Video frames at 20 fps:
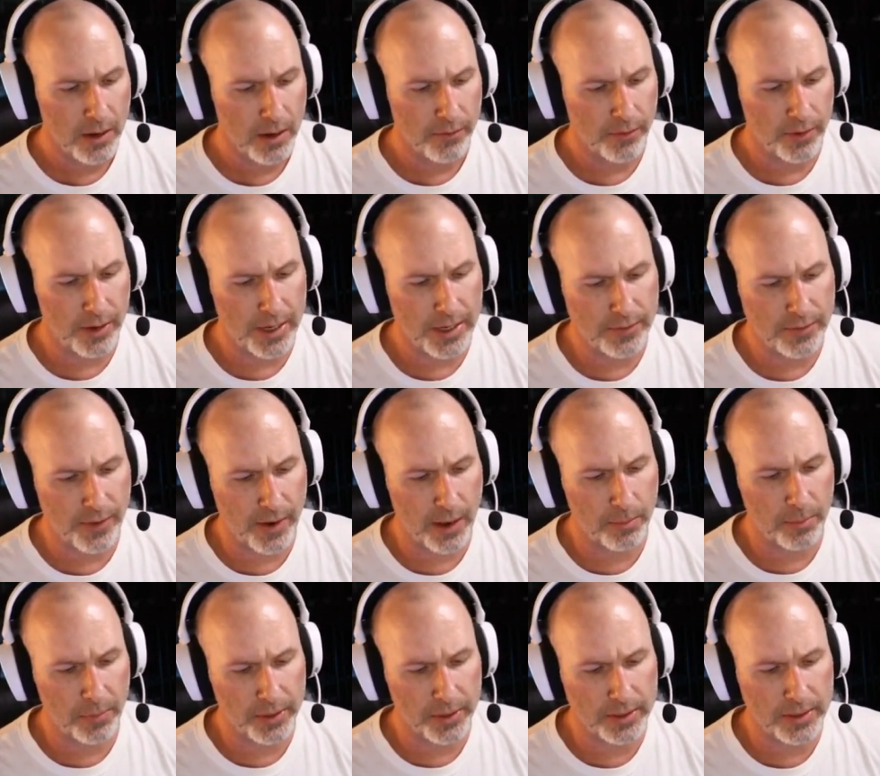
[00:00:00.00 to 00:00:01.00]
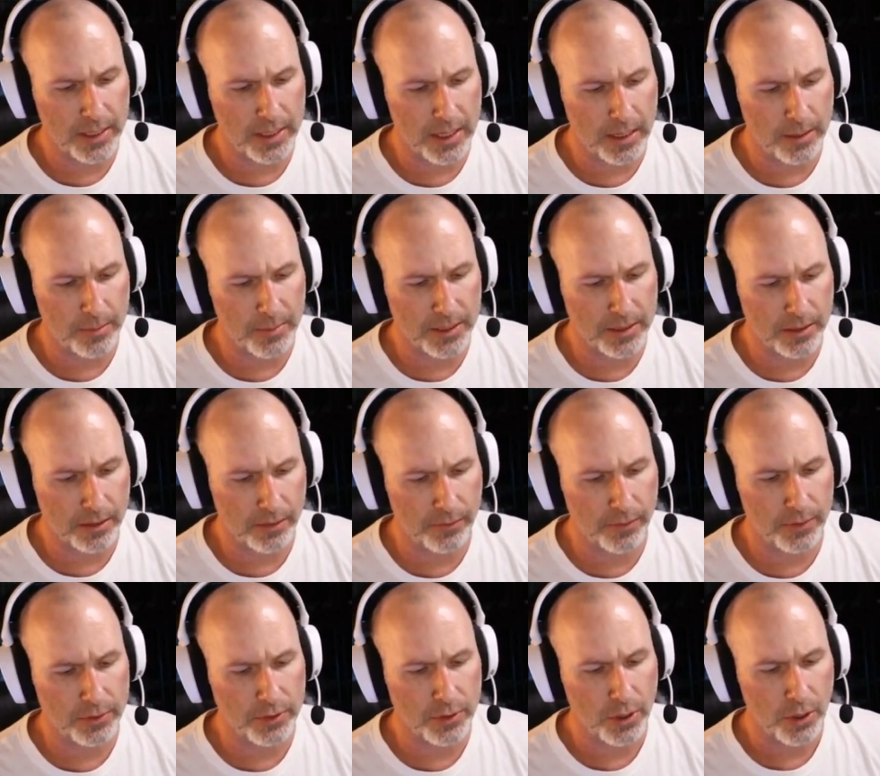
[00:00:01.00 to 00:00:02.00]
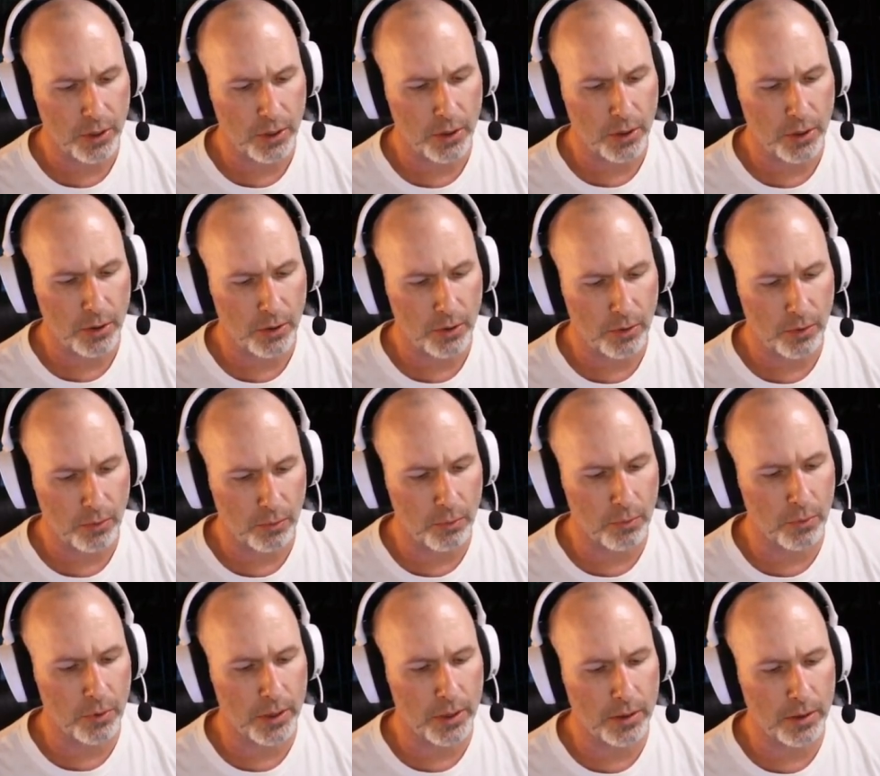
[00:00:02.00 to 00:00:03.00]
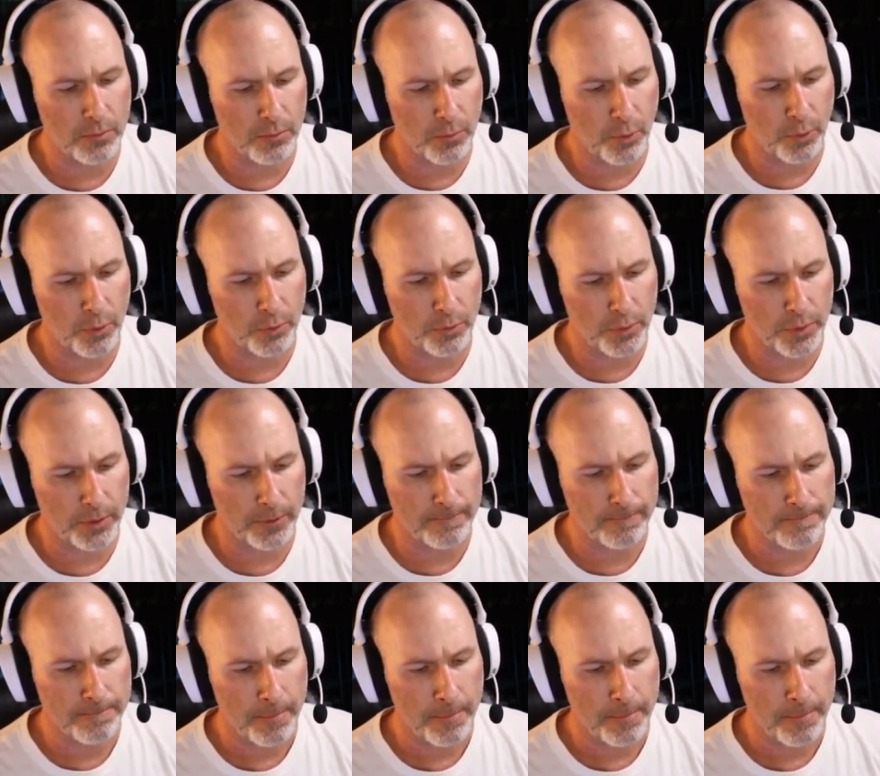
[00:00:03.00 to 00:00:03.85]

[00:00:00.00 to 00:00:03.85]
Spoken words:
For each 5 plus, the enemy suffers 1 mortal wound.